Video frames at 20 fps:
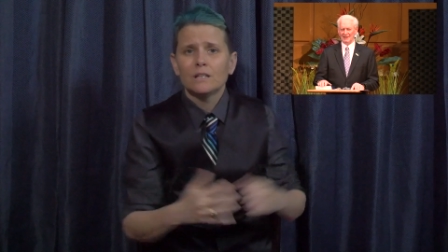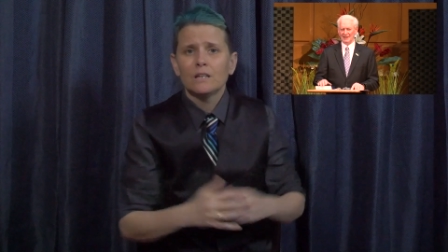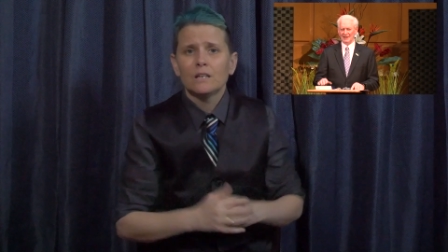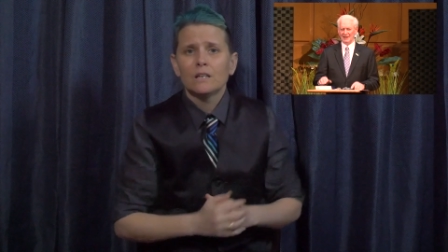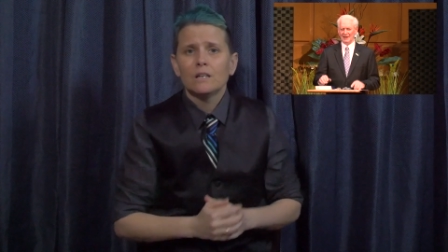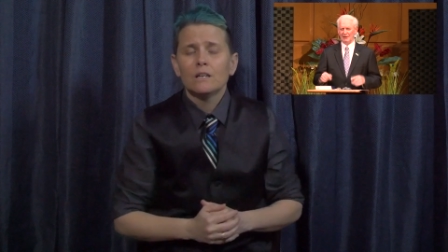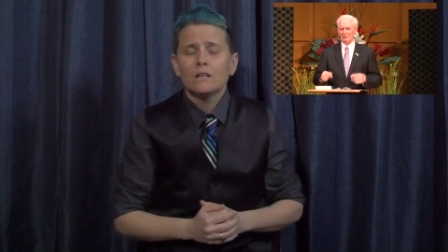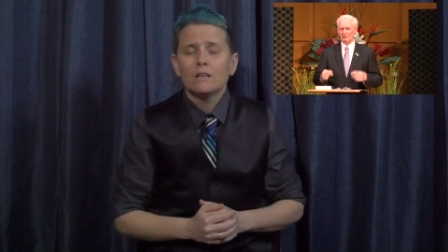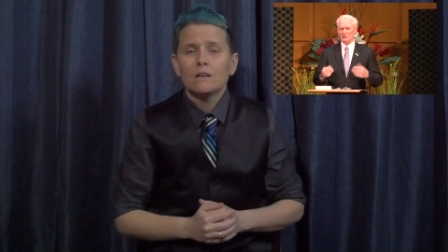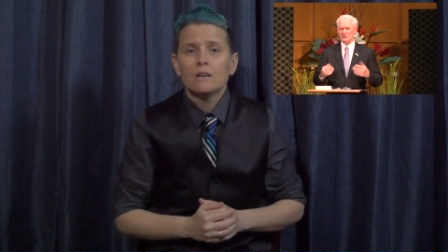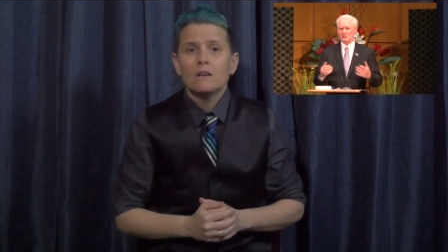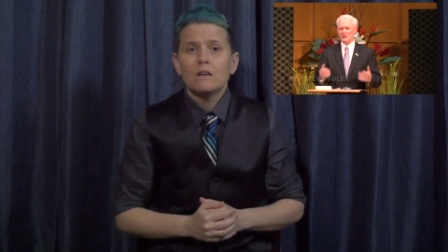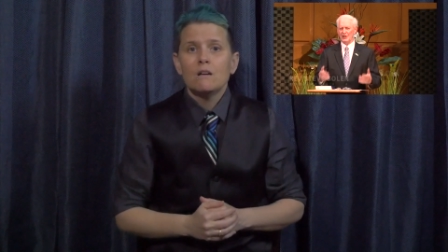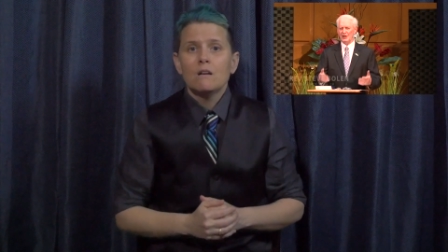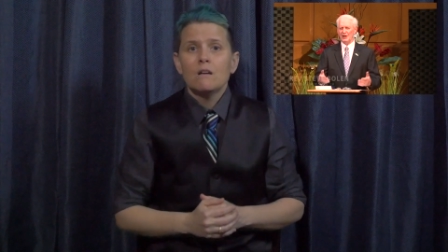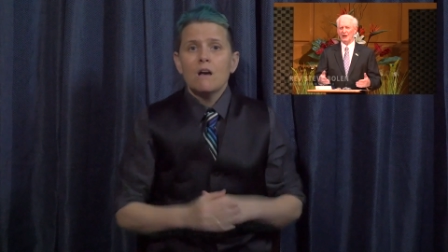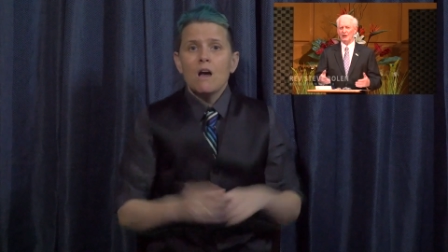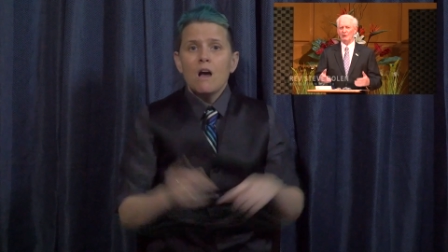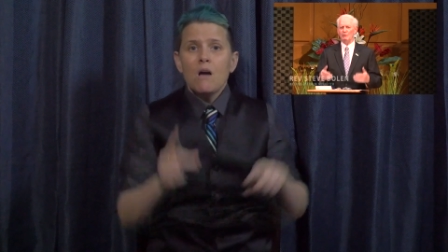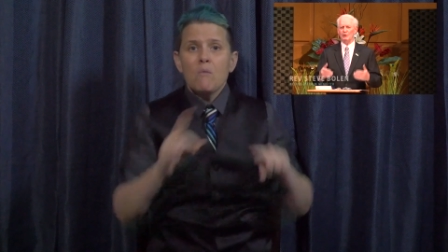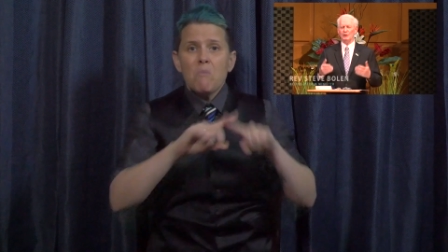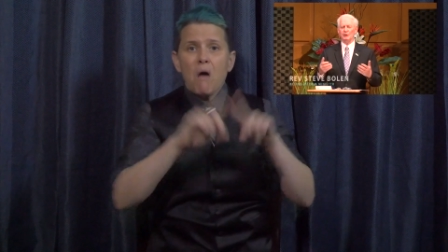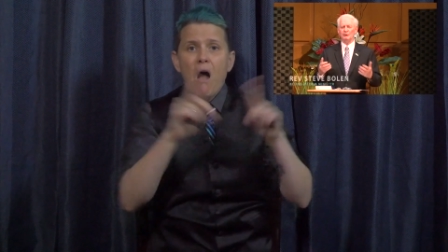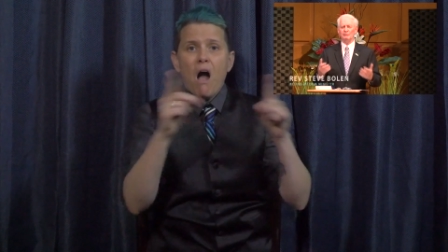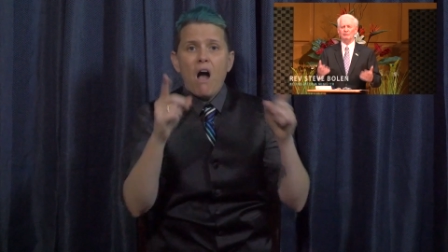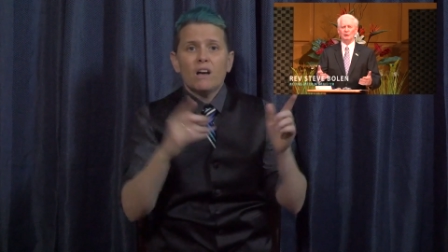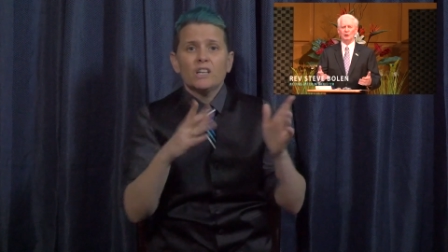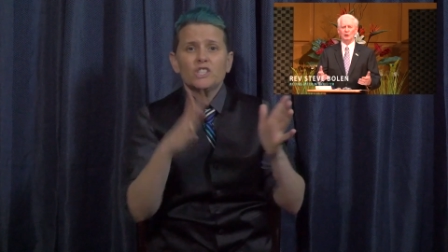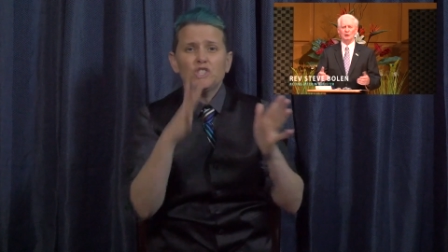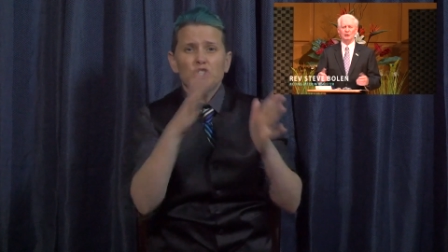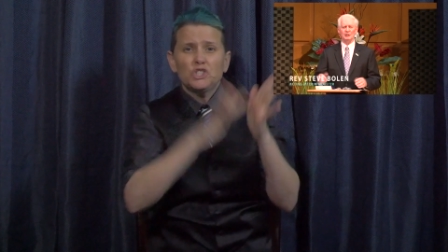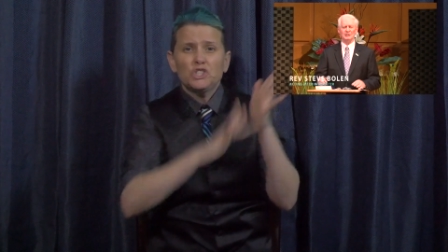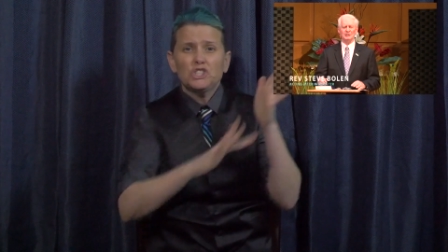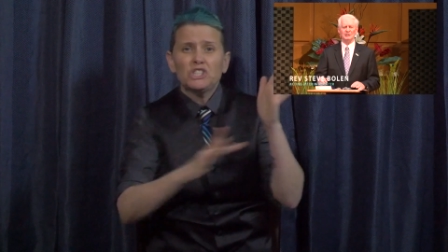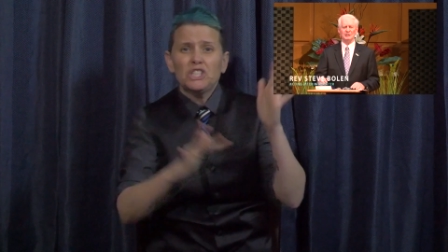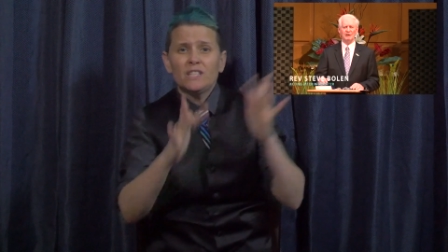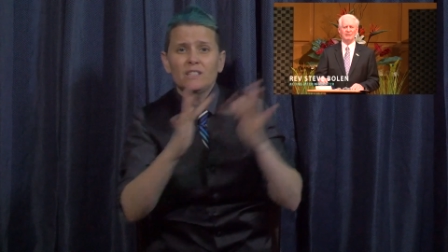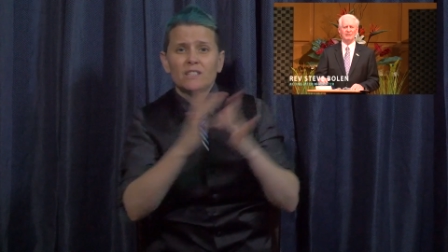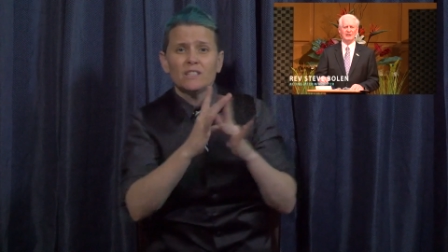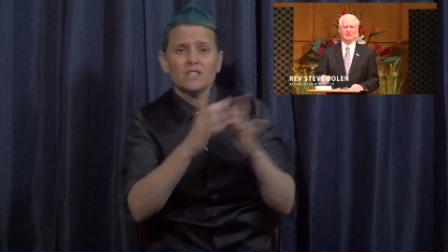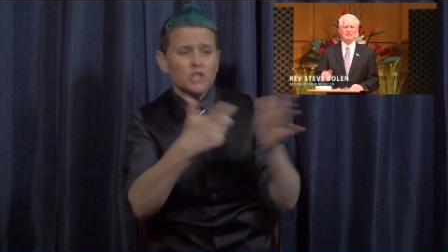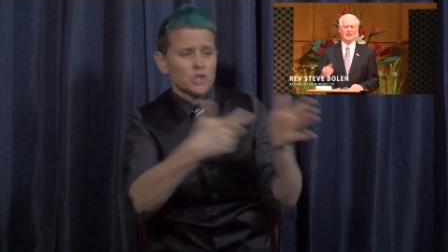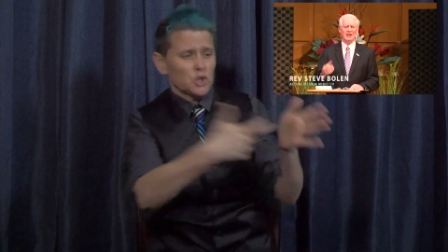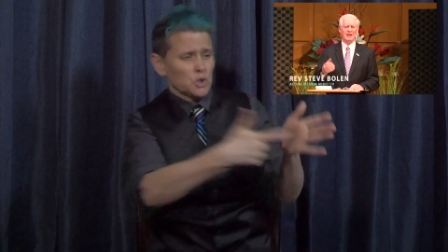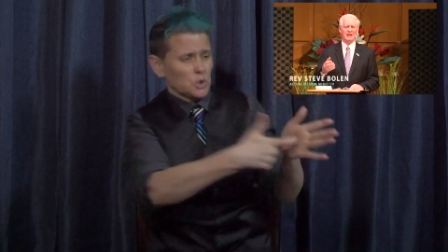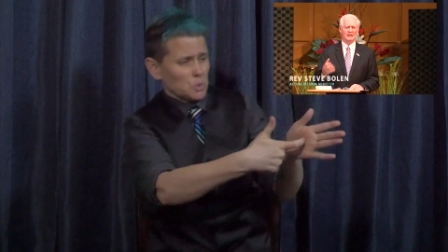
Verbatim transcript: He was there with the fullness of his